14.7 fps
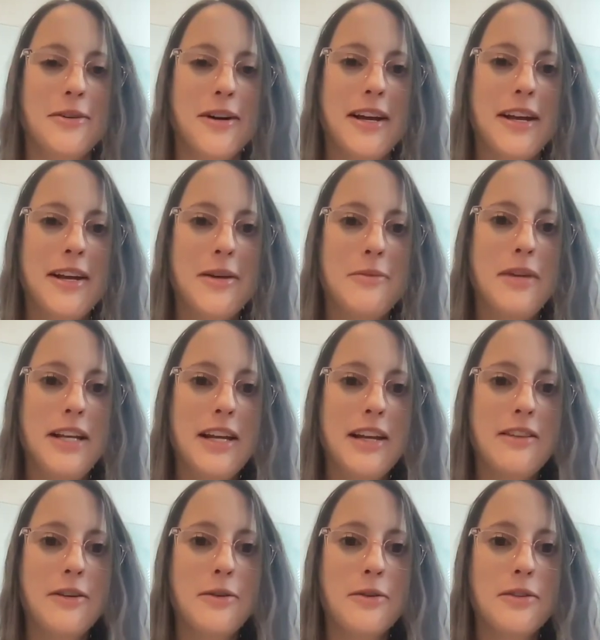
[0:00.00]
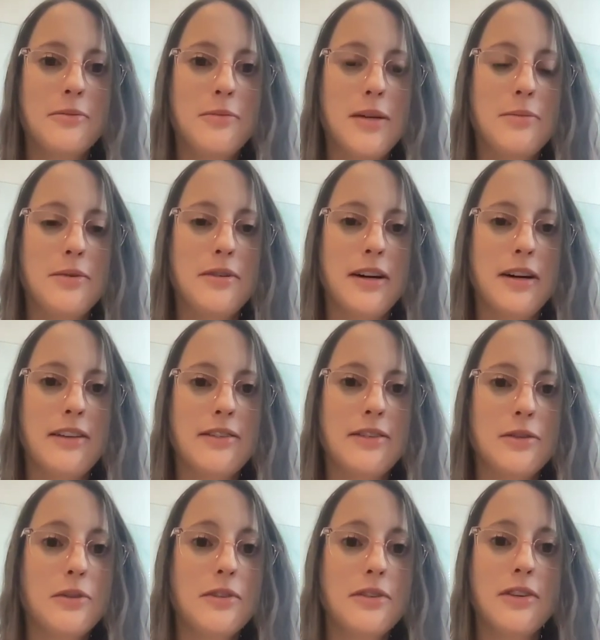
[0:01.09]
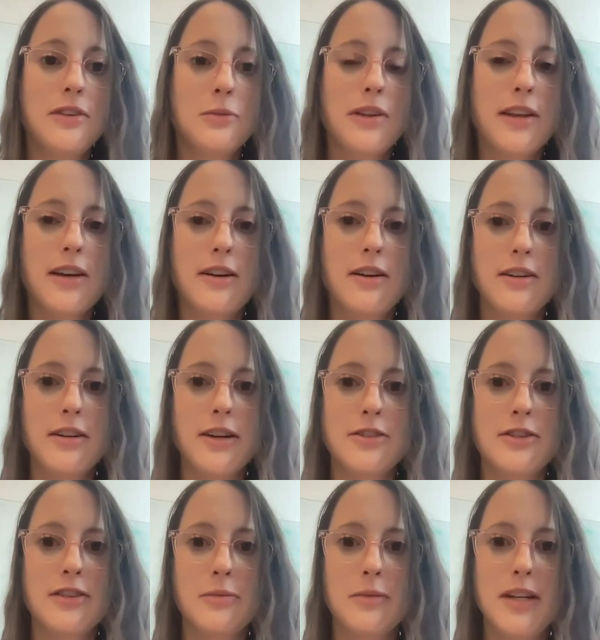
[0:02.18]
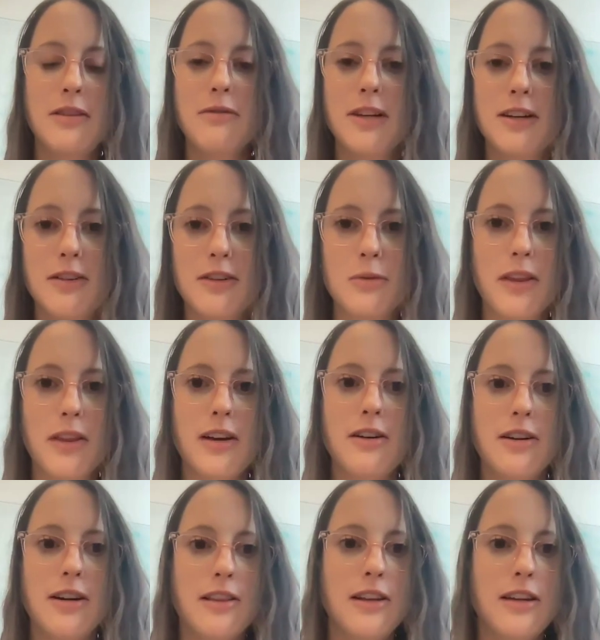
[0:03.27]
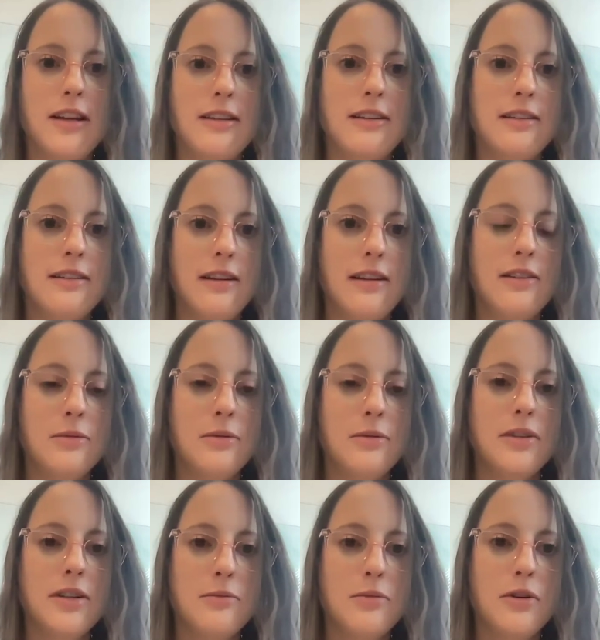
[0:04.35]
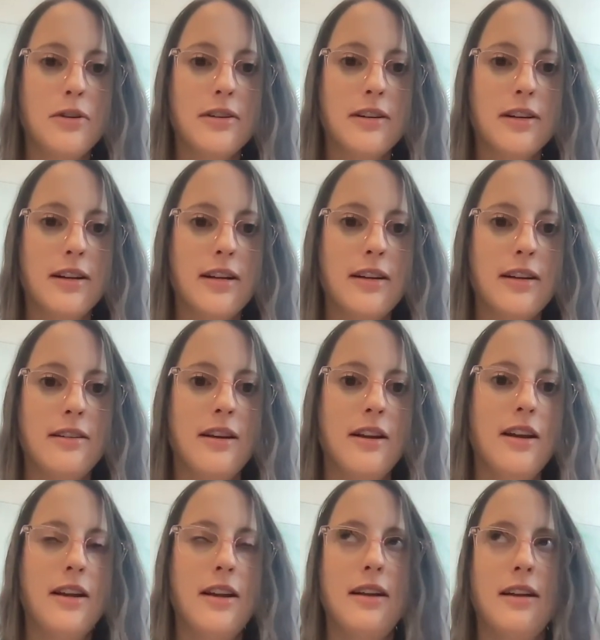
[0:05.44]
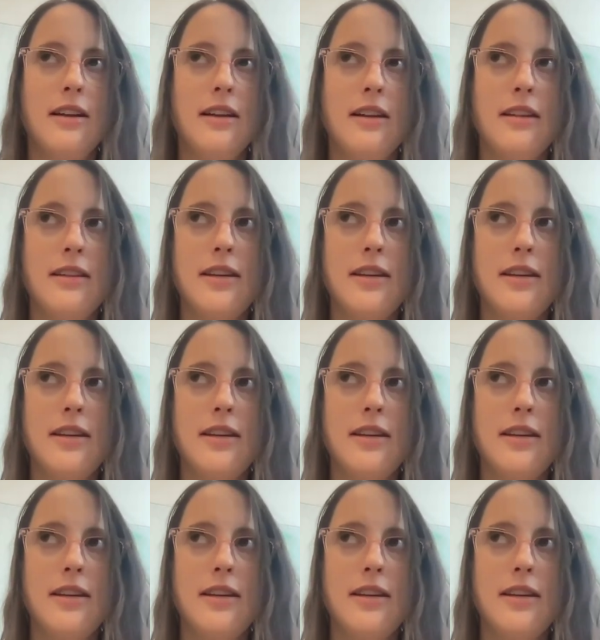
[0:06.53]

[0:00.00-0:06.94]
And so meeting those people as sources where they are, not just meeting readers where they are, I think is really important in